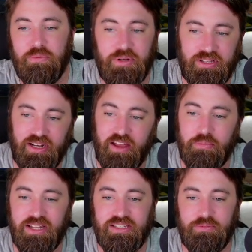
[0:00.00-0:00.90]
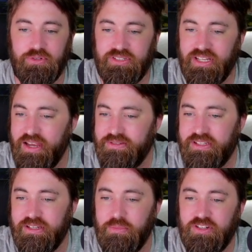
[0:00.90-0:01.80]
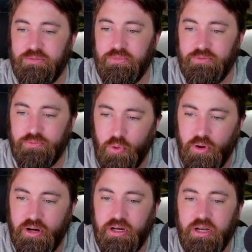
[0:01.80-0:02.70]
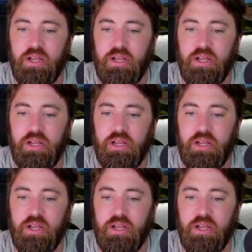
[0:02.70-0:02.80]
a pick that I've made several times, as I mentioned before.